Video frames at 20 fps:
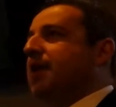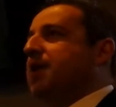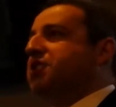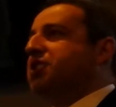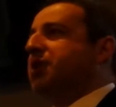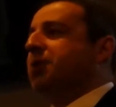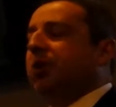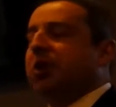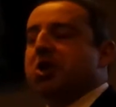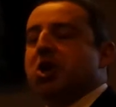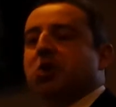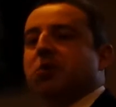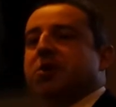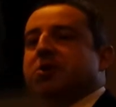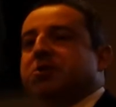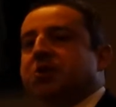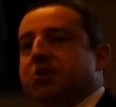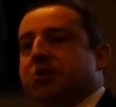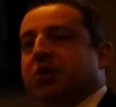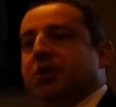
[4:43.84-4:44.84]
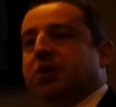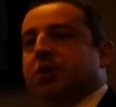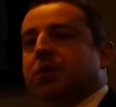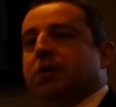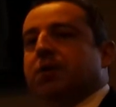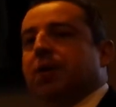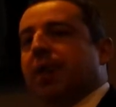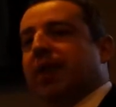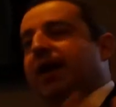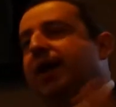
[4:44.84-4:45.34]
she didn't really know what to do.
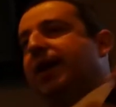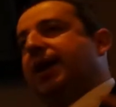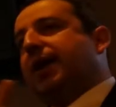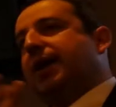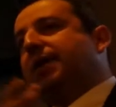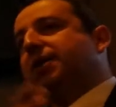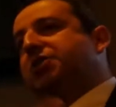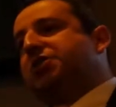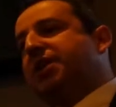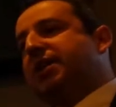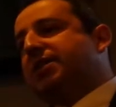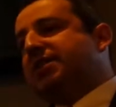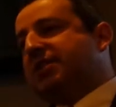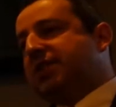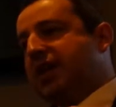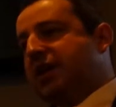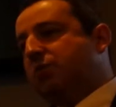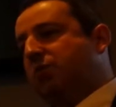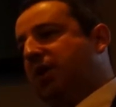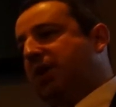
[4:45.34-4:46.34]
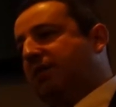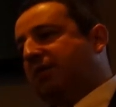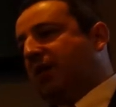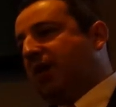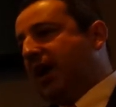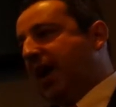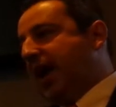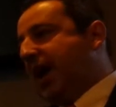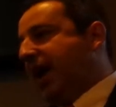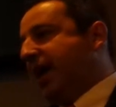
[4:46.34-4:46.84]
And she'd seen one of
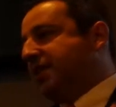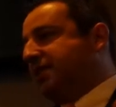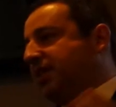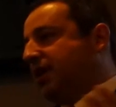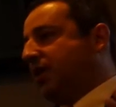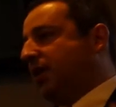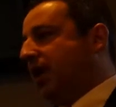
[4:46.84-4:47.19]
our ads that